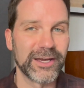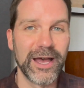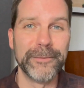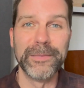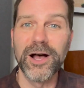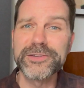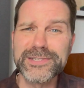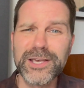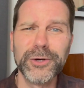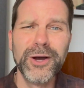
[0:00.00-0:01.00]
Um,
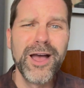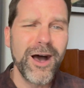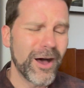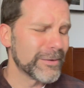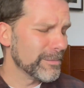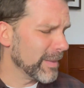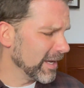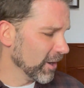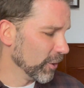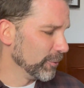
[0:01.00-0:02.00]
also, on
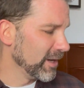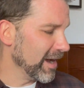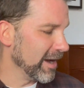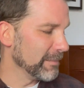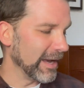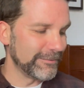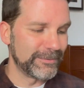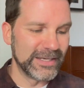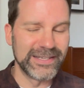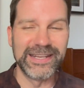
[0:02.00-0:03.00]
my own, um, I've
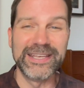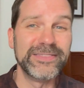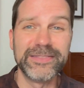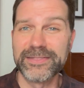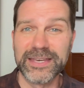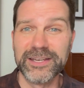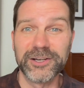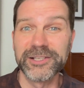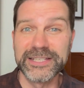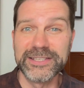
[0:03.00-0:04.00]
been in the
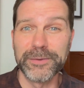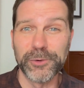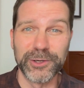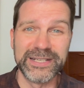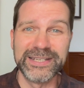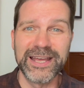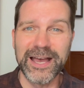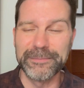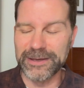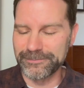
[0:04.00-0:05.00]
early in the morning,
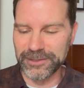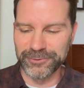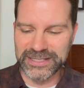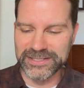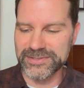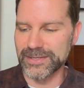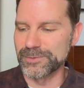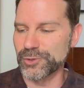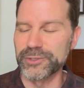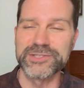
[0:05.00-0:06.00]
um, I've been reading some
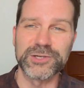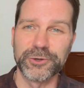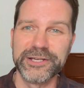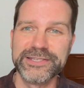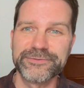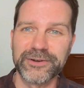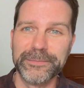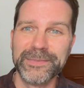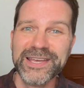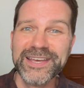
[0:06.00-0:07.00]
short stories
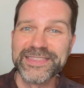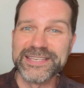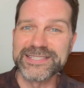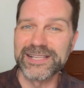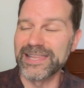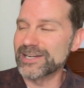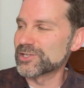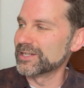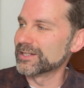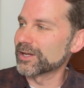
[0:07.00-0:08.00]
from this
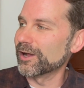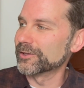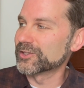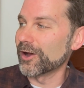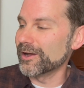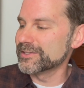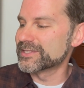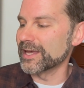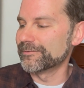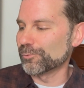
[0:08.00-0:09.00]
collection called Gods
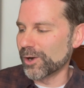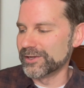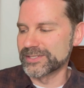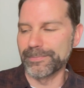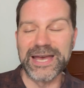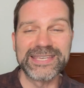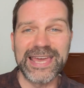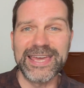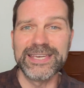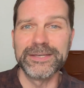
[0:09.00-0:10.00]
of Want by
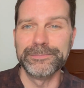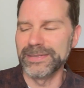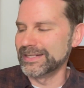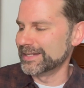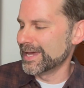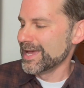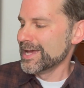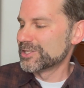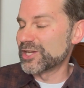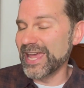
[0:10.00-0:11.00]
K. Min
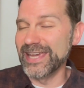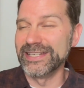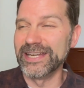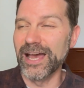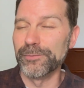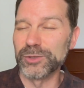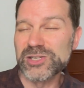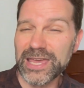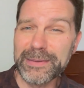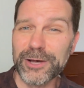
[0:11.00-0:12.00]
Chain, um, which
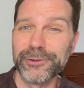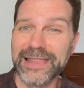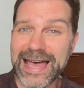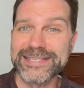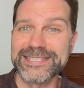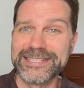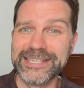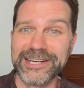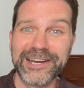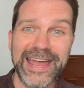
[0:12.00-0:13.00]
came out last
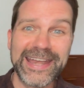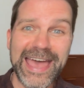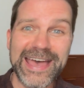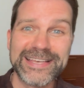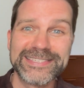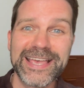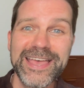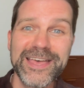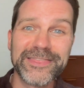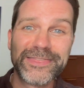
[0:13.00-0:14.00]
year and has
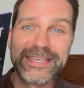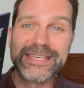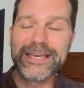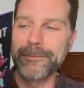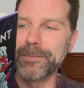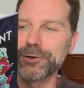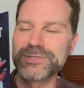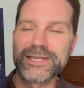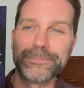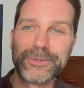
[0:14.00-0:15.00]
the
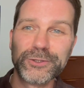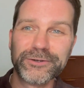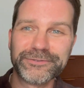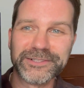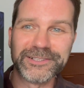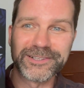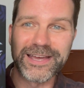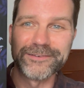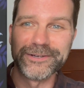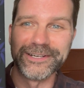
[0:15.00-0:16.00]
most beautiful
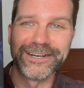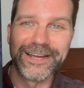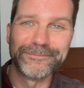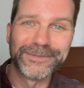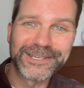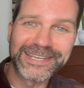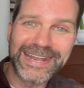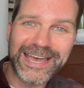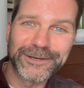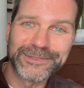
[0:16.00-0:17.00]
cover. Um, look at
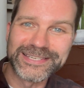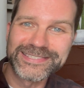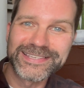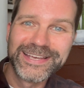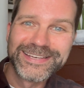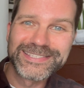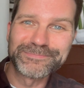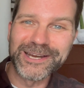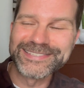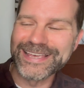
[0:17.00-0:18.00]
how this
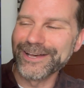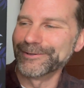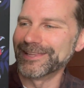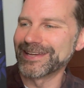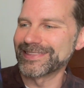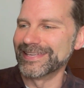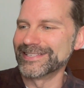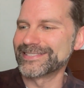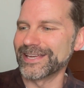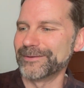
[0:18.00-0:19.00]
spreads out like
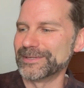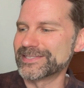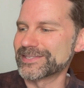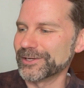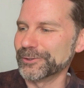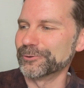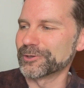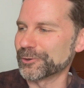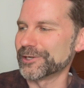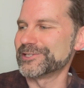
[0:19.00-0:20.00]
this. Um, it's so
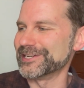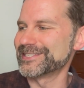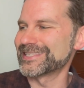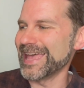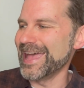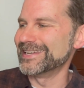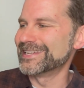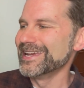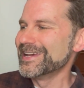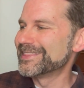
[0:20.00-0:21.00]
gorgeous. And
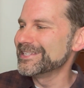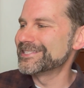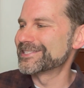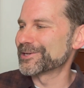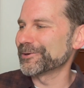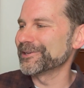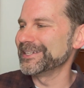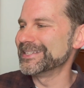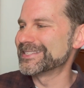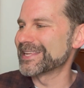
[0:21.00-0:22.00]
these
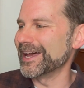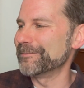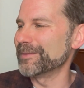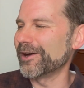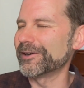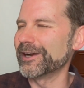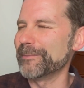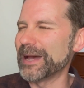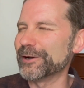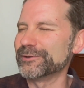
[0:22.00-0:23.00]
stories um, are
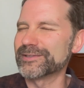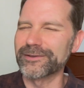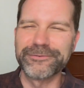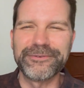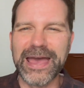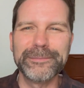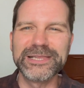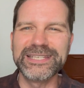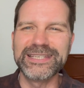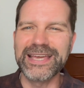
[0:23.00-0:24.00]
about
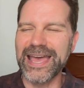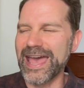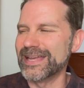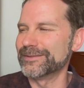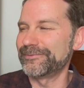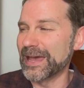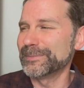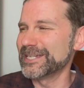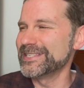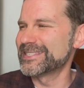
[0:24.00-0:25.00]
family and uh,
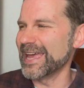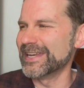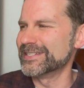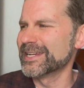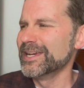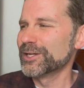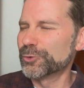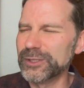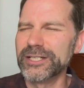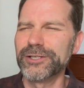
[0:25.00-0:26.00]
families and
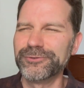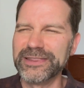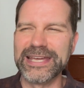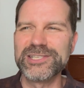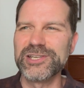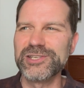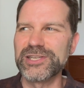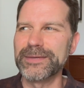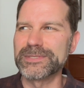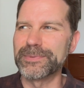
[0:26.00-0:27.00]
queer
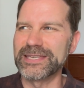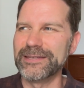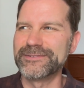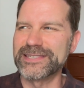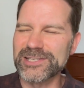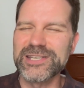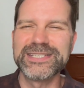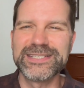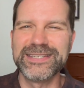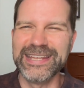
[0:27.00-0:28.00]
relationships, but give such a
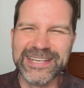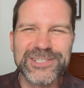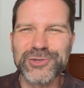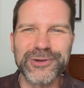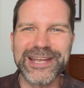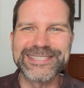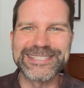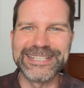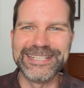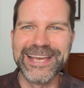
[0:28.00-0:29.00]

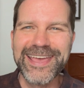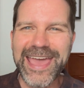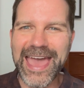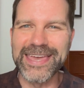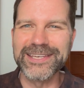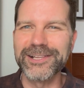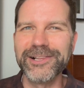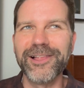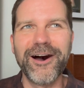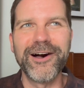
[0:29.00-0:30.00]
interesting
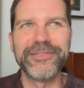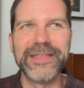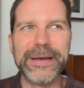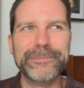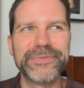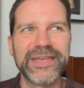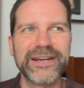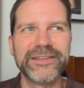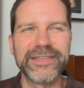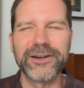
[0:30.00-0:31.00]
angle on them.
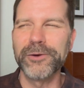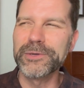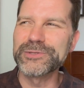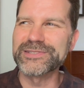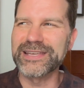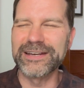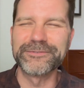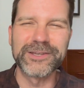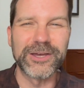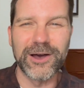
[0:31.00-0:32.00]
They're they're almost kind
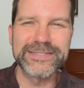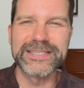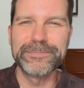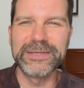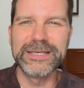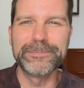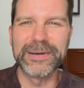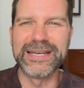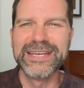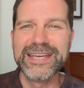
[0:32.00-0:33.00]
of gossipy,
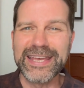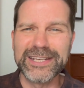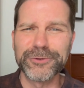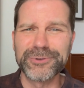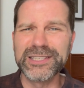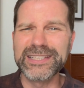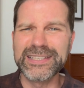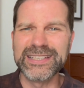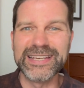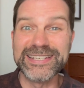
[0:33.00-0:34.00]
but in a
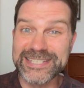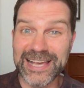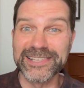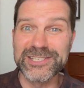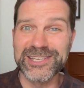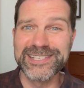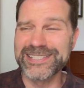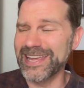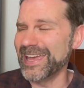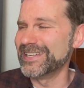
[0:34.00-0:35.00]
really intelligent
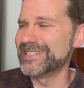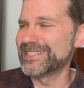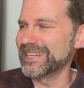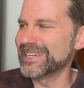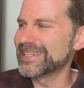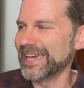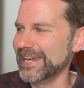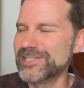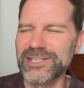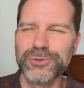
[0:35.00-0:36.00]
and
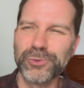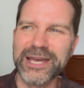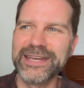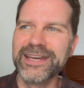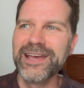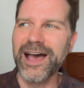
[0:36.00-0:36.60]
engaging way.